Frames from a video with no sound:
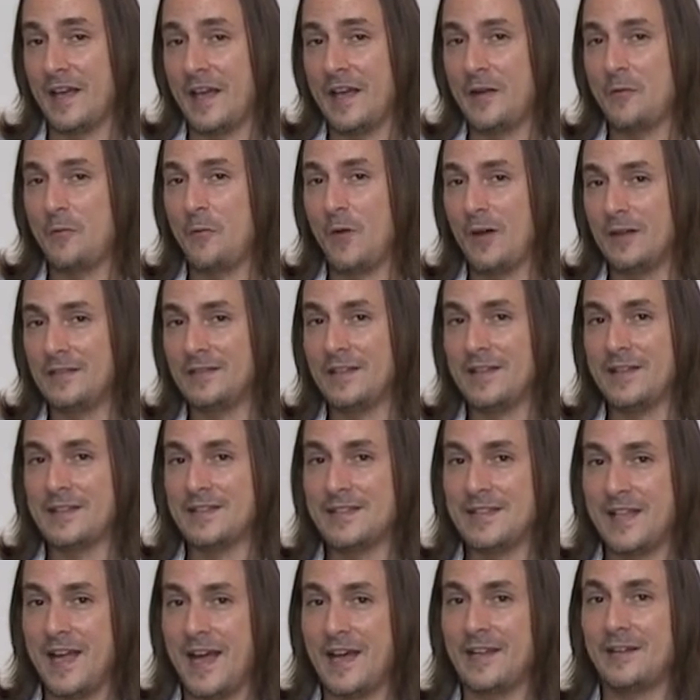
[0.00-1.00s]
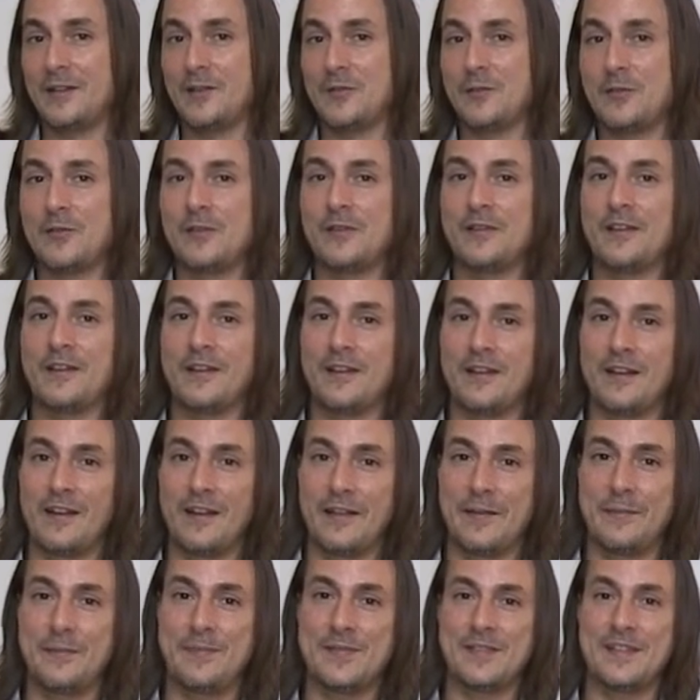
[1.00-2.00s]
And what does that lunar
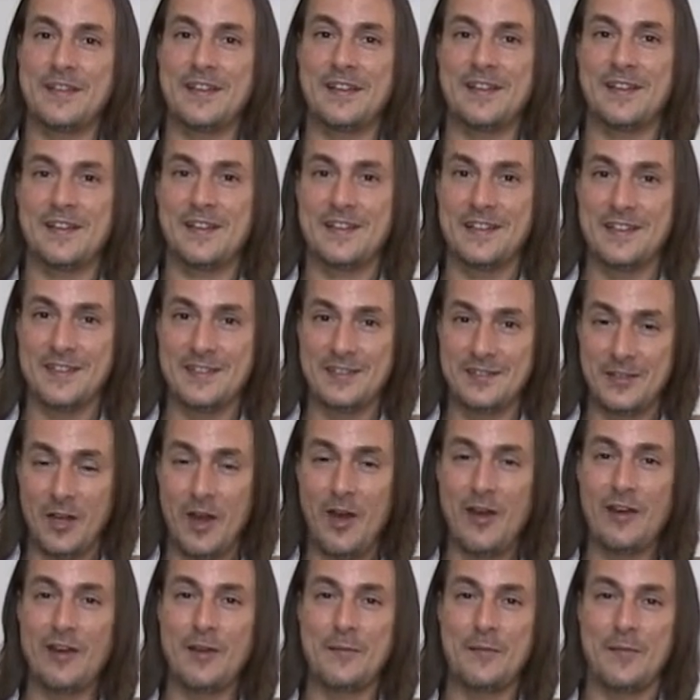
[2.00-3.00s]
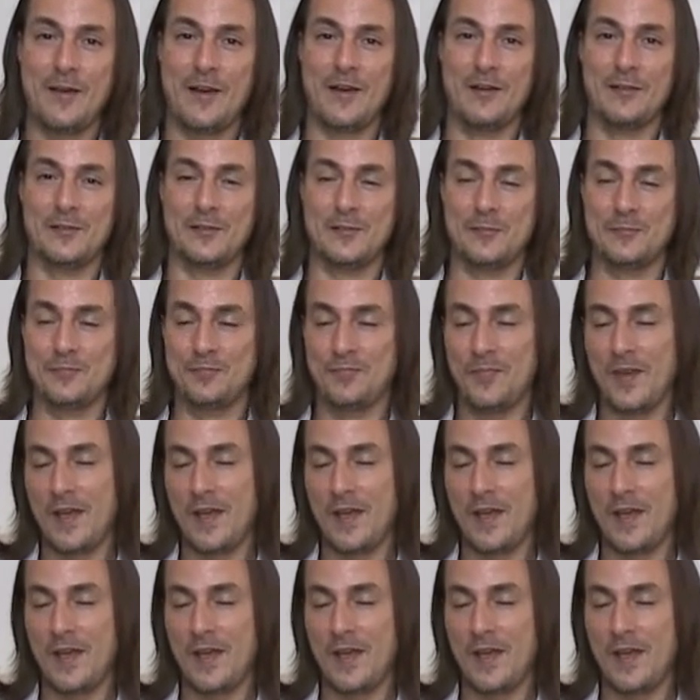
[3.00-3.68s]
eclipse talk about?